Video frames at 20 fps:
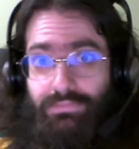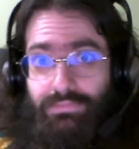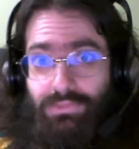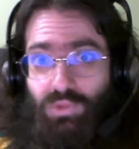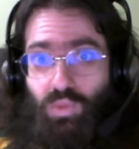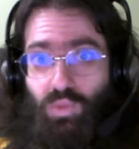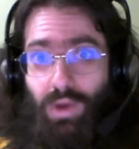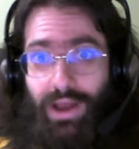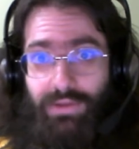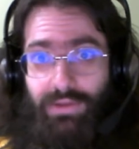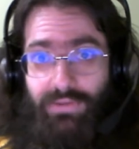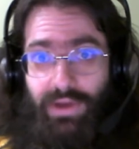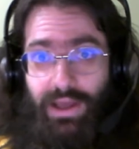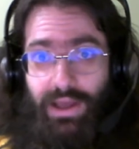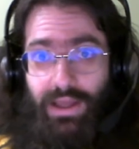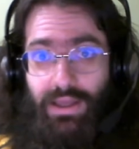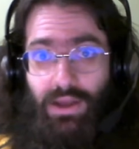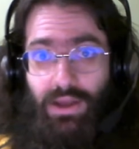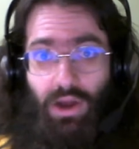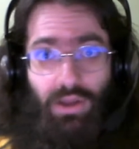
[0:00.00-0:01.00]

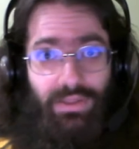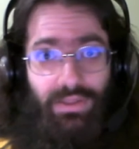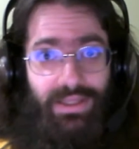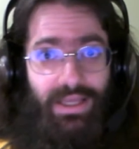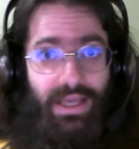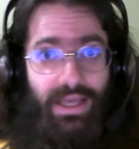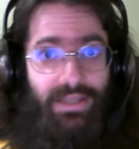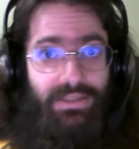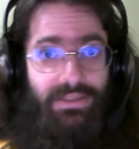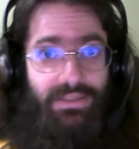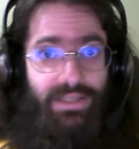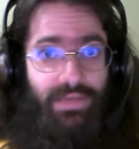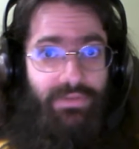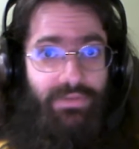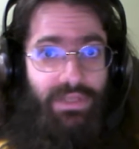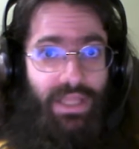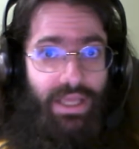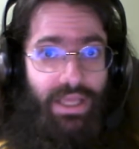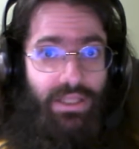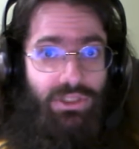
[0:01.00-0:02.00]
Wi-Fi on the
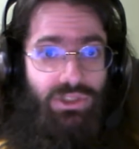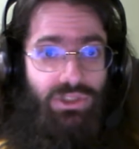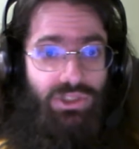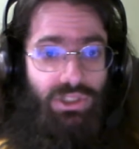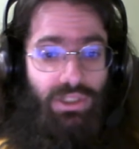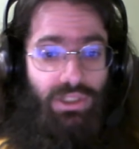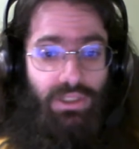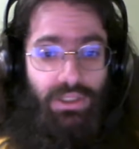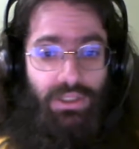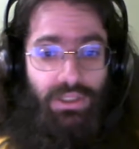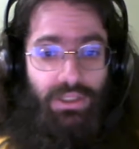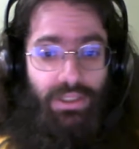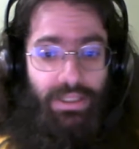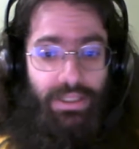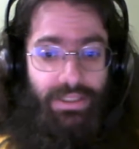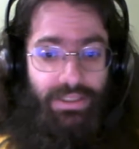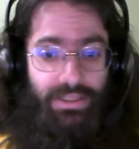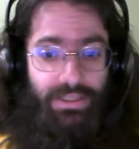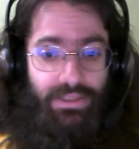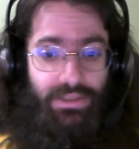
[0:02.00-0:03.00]
S7 Edge
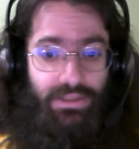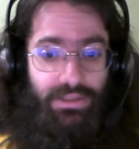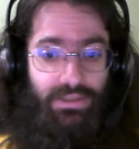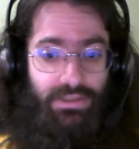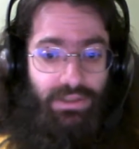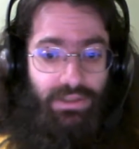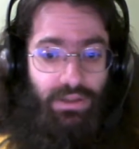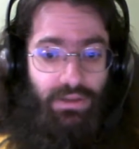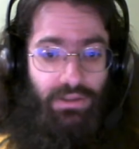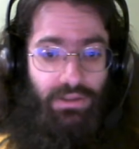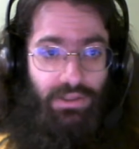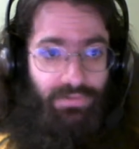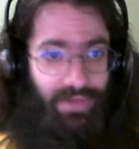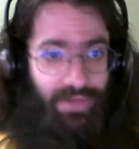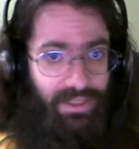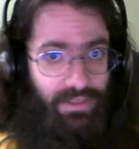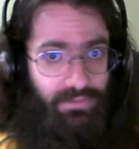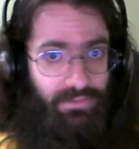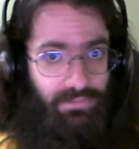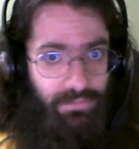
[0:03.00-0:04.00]
is
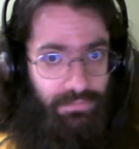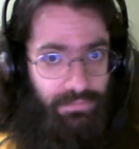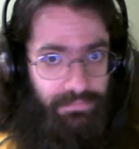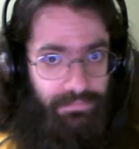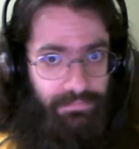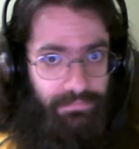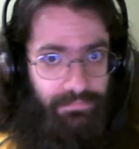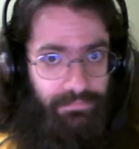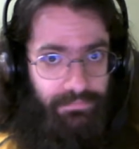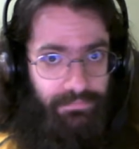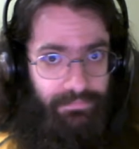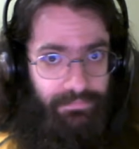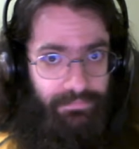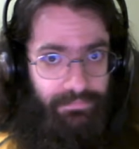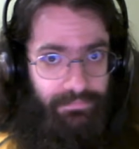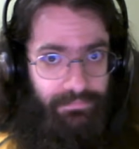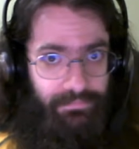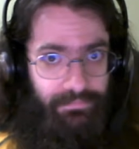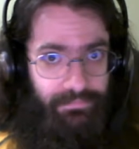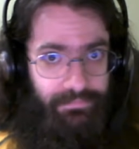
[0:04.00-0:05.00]
defective,
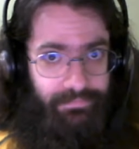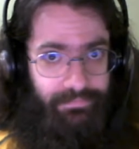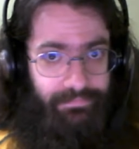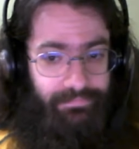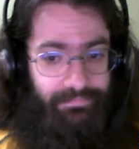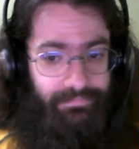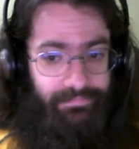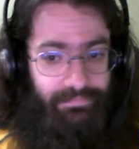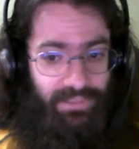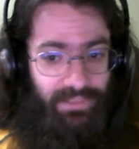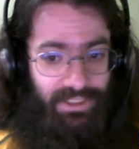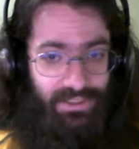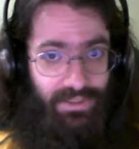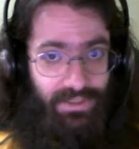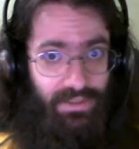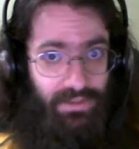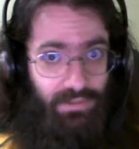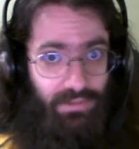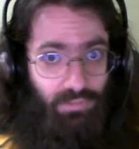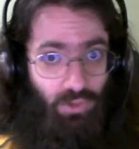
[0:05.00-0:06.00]
is
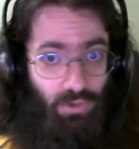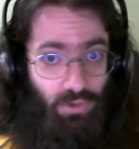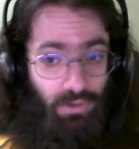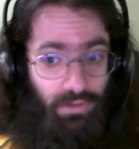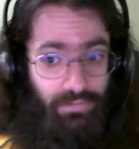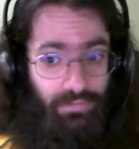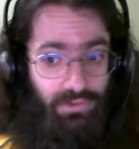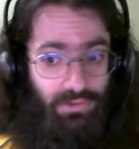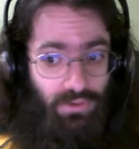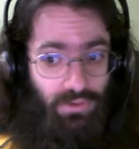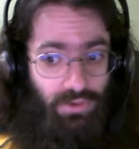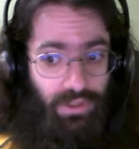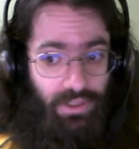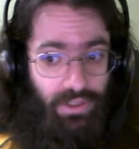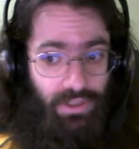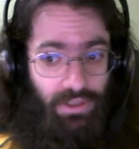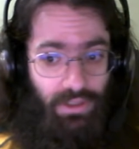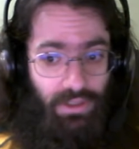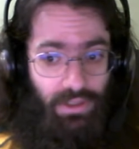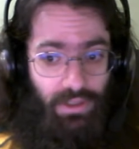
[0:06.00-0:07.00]
the moral of the story.
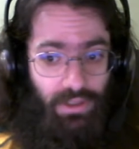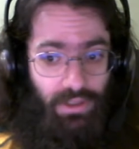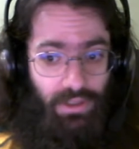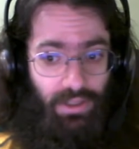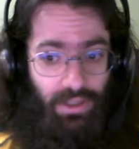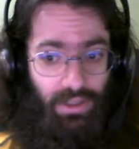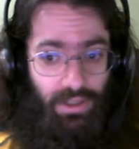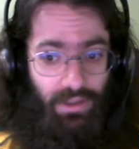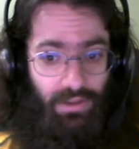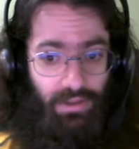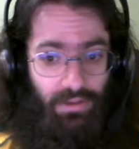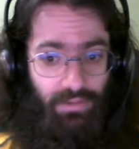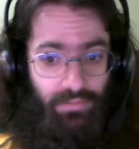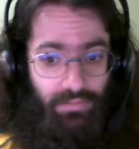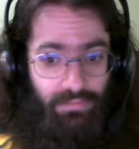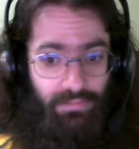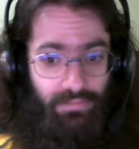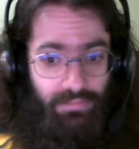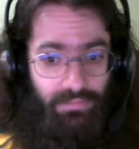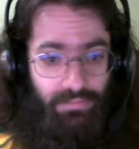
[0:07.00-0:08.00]

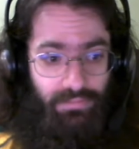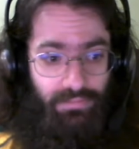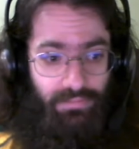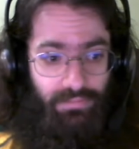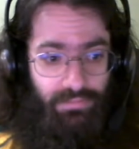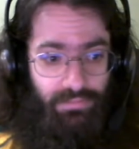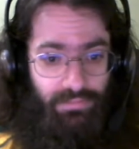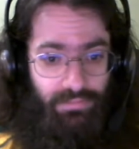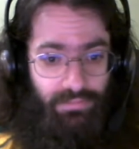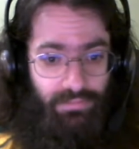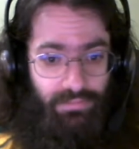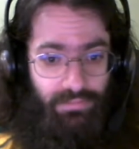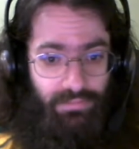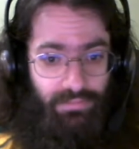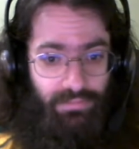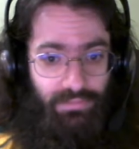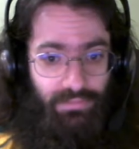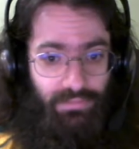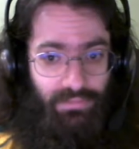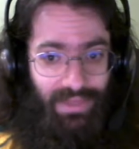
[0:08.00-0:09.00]
My
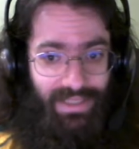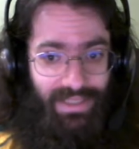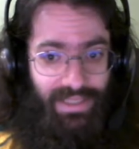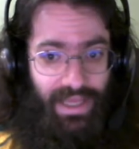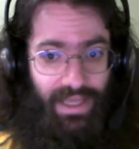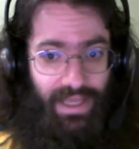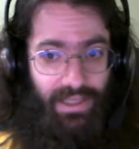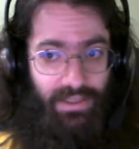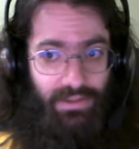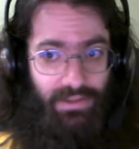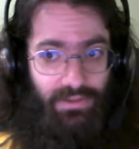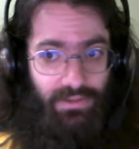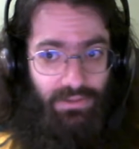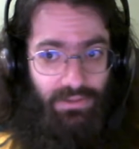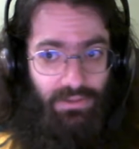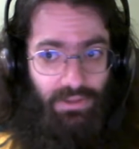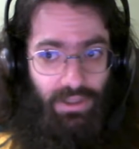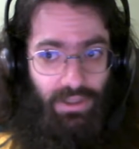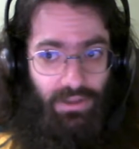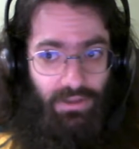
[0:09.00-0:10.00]
dad
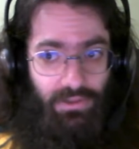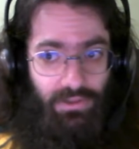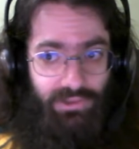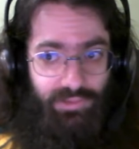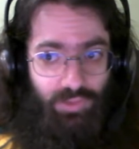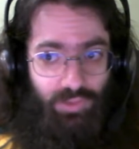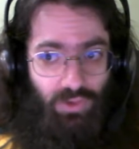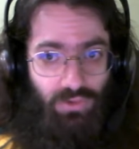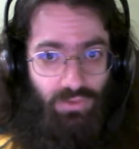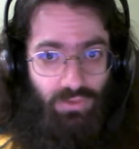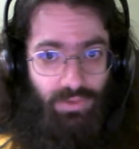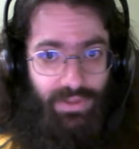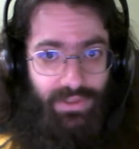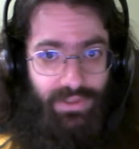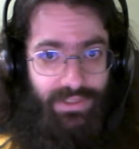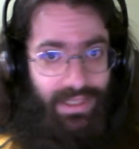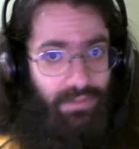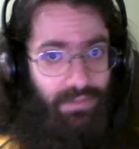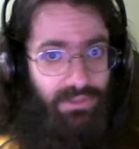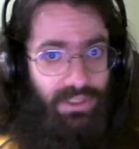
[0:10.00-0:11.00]
spoke with
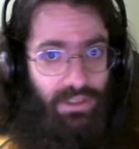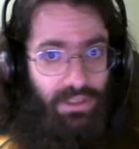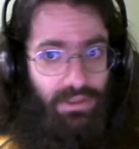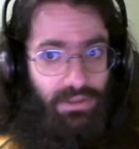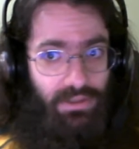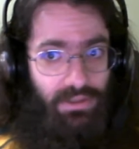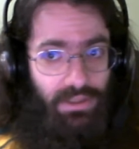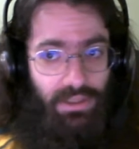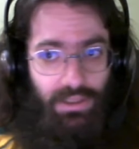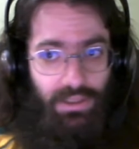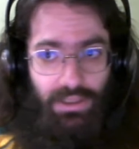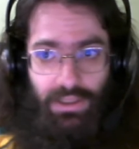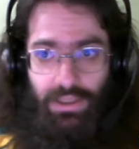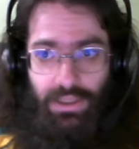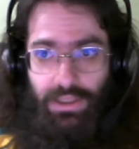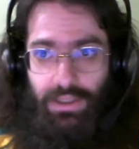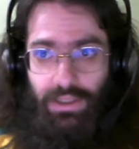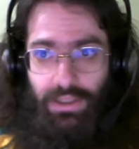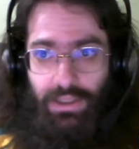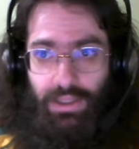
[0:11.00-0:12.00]
Samsung
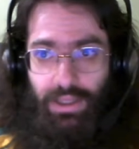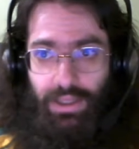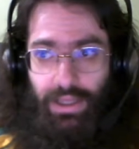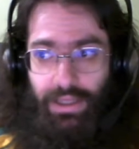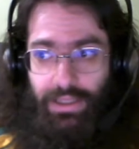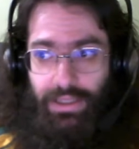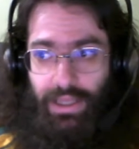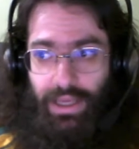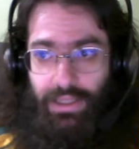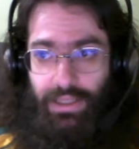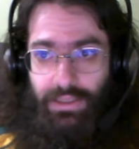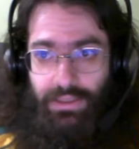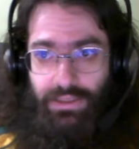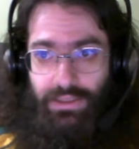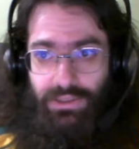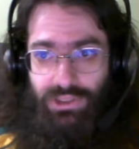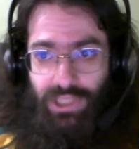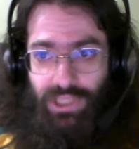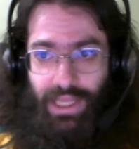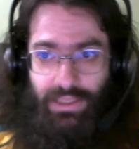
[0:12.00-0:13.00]
and had a
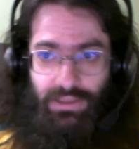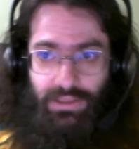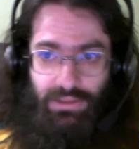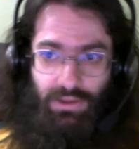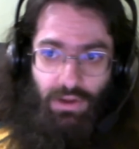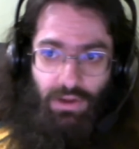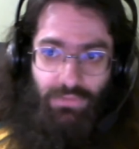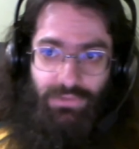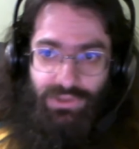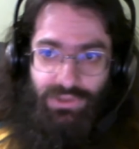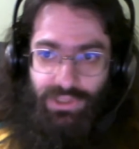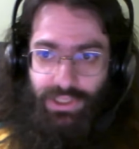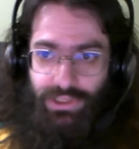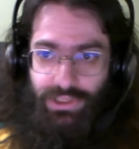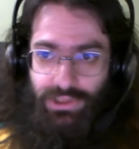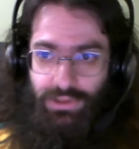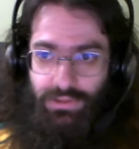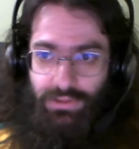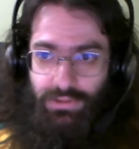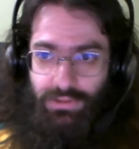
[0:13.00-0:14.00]
chat
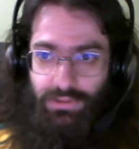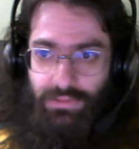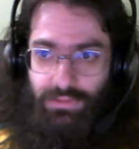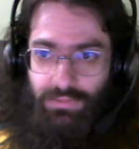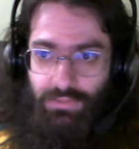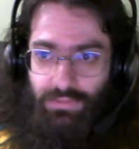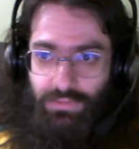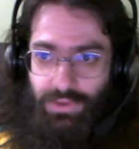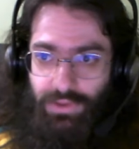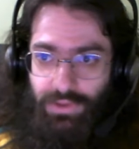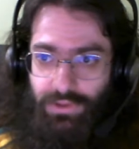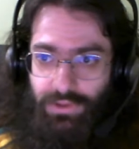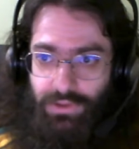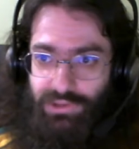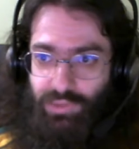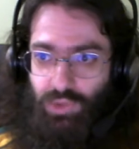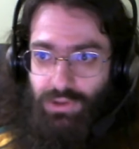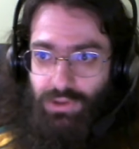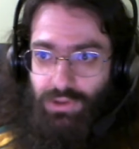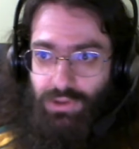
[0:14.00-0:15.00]
conversation with their
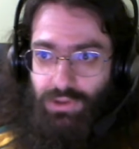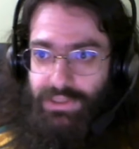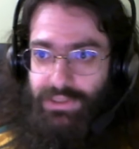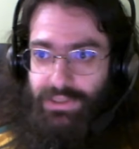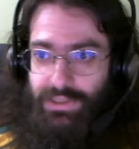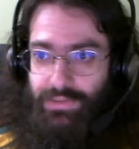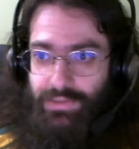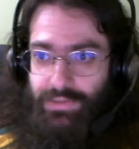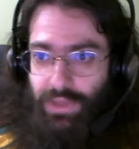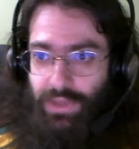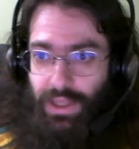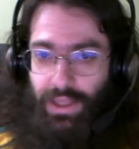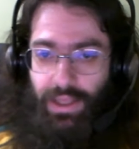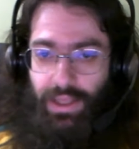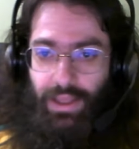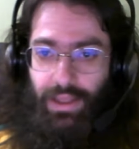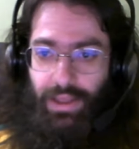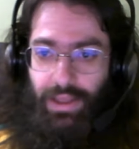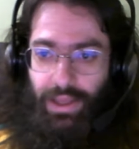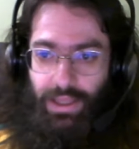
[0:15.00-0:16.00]
support system,
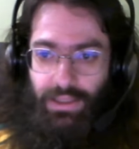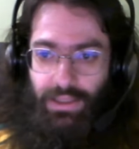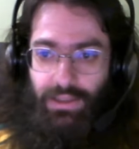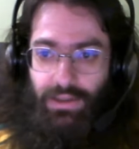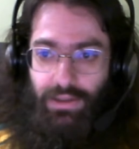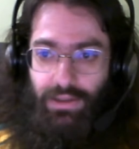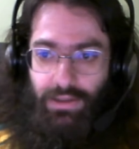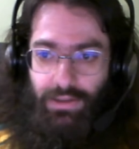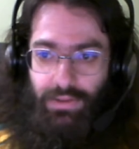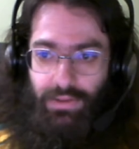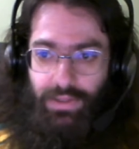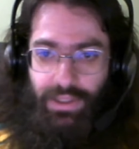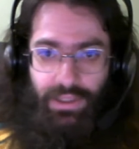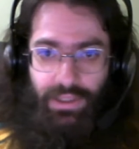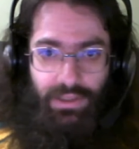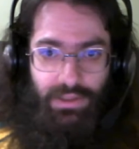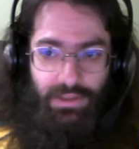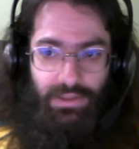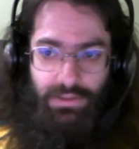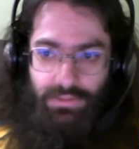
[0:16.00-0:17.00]
and
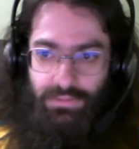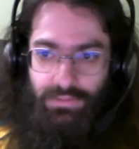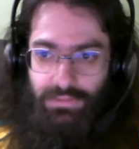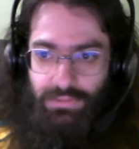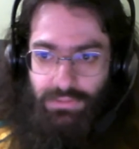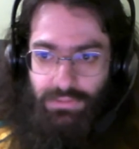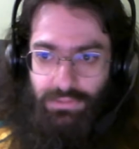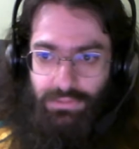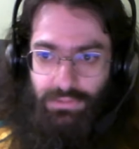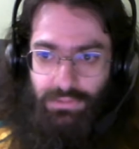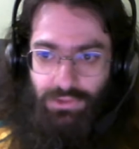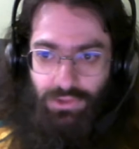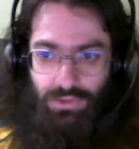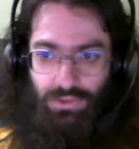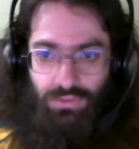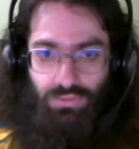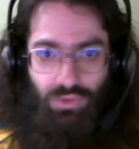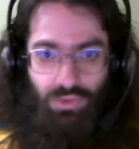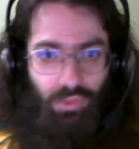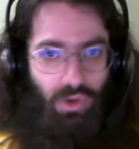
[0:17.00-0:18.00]
they took
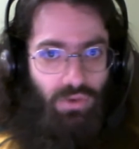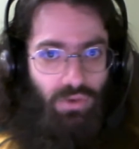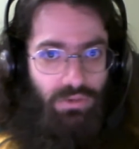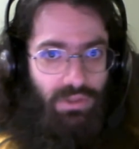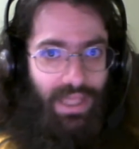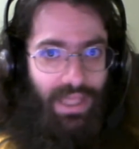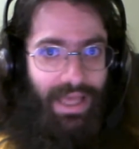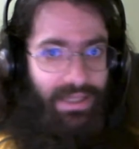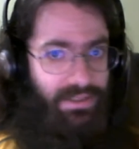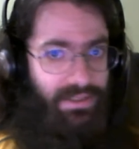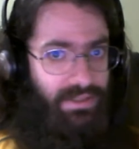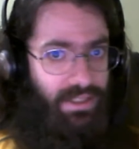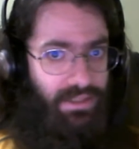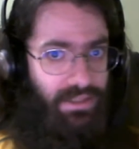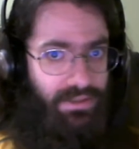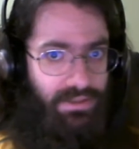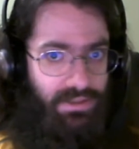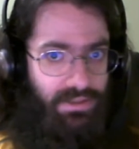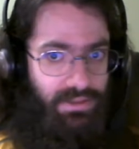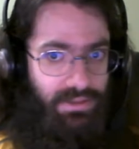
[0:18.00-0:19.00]
remote
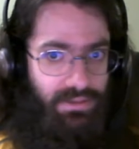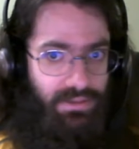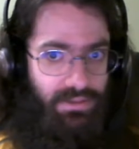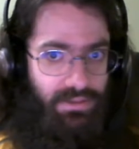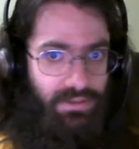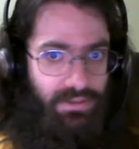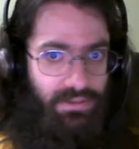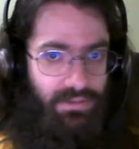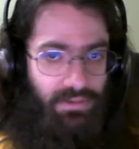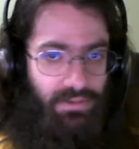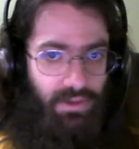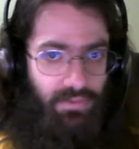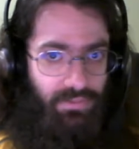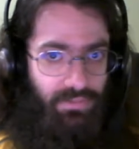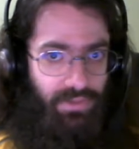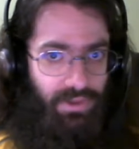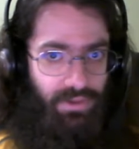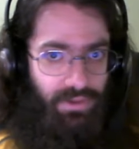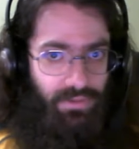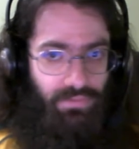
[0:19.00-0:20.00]
access of
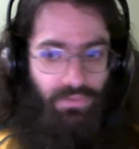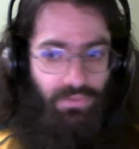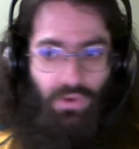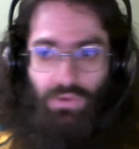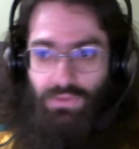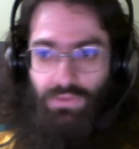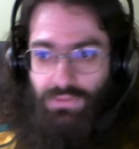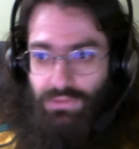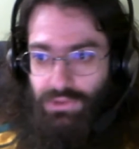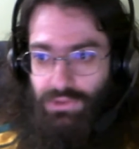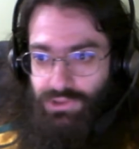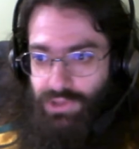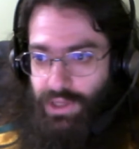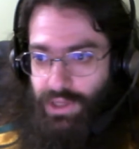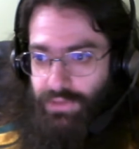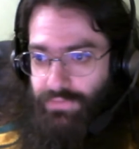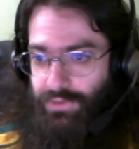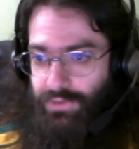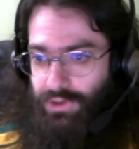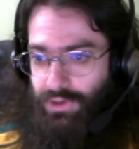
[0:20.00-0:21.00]
the phone to try
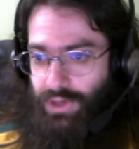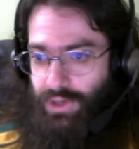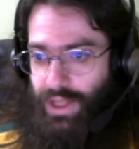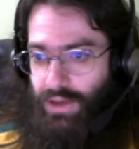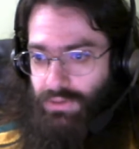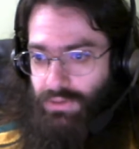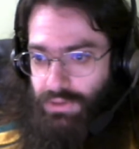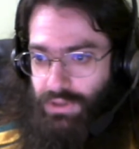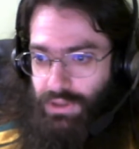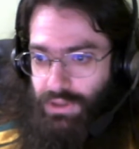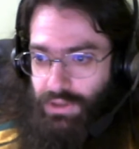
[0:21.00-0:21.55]
to figure it out.